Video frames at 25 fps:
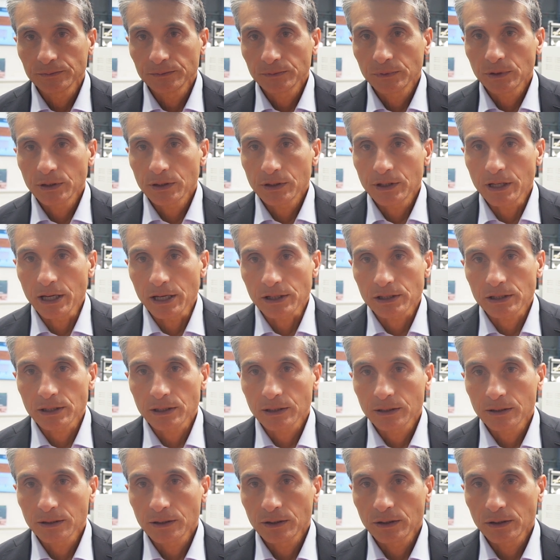Looks like
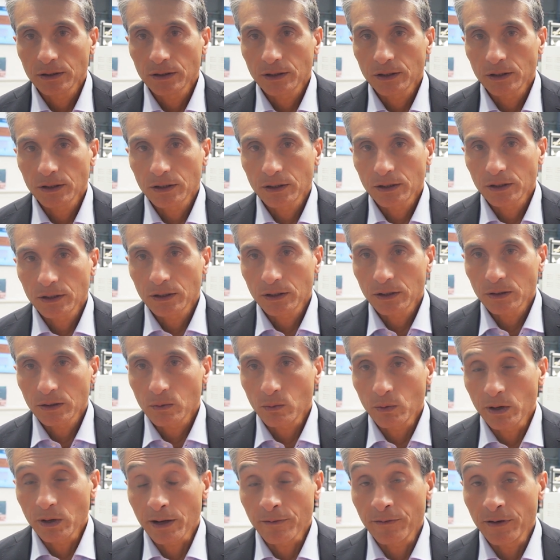Ligna year is
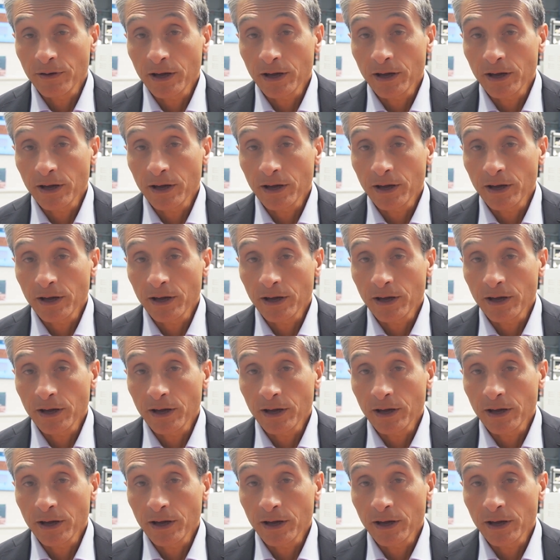always good